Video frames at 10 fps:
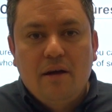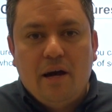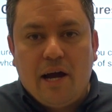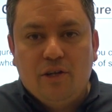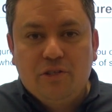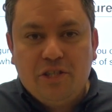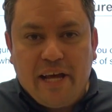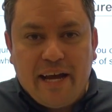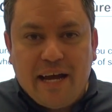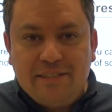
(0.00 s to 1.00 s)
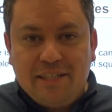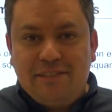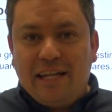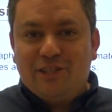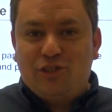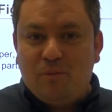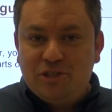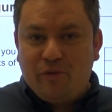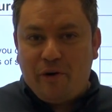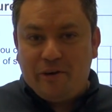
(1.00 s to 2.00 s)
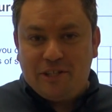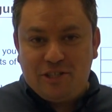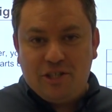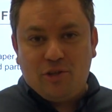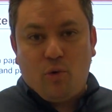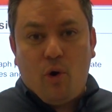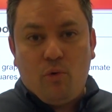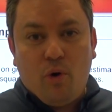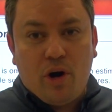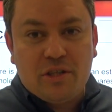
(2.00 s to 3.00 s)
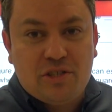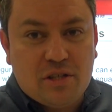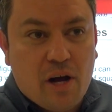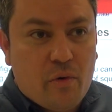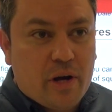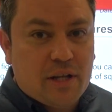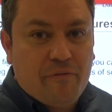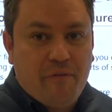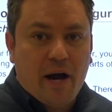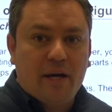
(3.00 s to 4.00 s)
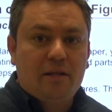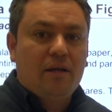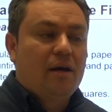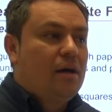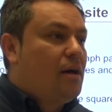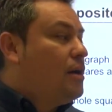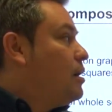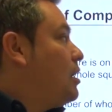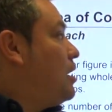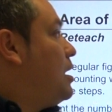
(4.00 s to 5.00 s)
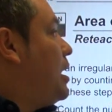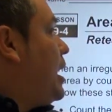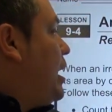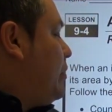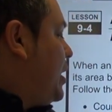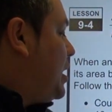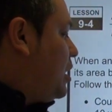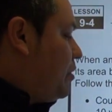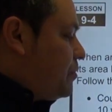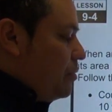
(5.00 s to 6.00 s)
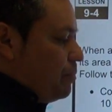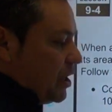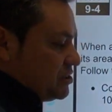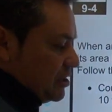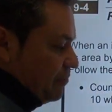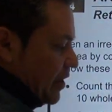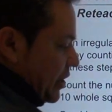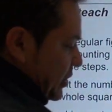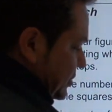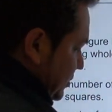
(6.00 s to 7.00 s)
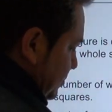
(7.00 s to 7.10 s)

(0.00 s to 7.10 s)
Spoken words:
How you doing today, guys? This is Alex Gomez, your favorite teacher in this whole world. Today we're gonna find area of composite figures.